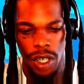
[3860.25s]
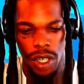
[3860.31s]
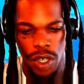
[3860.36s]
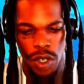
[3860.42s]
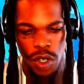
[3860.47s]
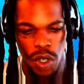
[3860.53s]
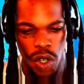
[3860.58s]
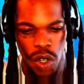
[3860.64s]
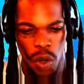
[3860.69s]

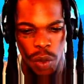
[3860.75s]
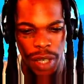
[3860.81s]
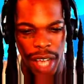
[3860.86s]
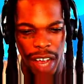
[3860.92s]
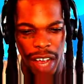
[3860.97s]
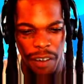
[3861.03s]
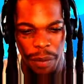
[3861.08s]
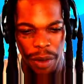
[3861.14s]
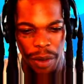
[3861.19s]
So we
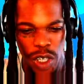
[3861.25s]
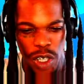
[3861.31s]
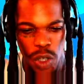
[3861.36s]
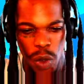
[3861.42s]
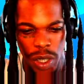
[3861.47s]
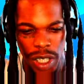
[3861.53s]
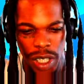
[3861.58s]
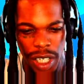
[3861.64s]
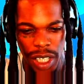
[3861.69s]
have plus
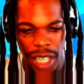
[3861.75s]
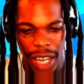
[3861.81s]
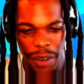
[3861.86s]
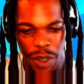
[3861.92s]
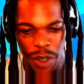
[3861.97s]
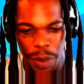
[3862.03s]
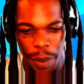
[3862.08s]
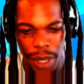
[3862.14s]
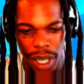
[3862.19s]
28
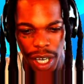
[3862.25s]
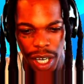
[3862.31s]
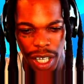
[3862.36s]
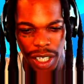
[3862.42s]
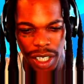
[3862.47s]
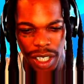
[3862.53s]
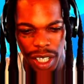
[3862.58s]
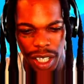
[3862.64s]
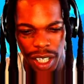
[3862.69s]
lifespan,
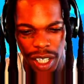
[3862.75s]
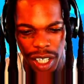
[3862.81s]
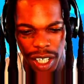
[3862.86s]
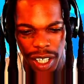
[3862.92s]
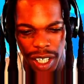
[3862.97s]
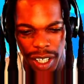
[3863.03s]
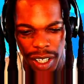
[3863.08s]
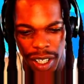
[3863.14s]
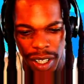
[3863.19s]

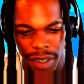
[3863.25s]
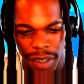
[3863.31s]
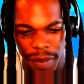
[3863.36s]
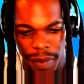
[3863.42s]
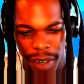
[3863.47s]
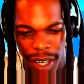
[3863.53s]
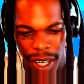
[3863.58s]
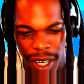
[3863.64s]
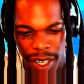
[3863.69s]

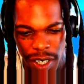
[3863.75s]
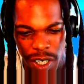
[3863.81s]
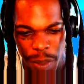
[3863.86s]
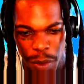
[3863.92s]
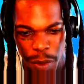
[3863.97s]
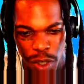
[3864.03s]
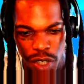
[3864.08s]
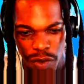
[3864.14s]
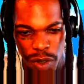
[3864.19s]
fast,
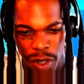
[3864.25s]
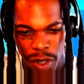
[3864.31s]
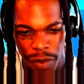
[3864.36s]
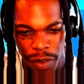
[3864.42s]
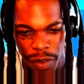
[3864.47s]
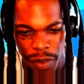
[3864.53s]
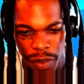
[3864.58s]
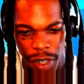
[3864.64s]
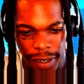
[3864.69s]
merge 4
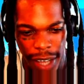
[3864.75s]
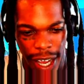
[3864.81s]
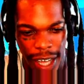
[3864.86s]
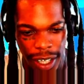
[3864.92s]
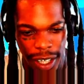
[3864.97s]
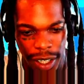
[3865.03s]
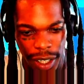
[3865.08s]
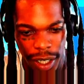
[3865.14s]
for attack.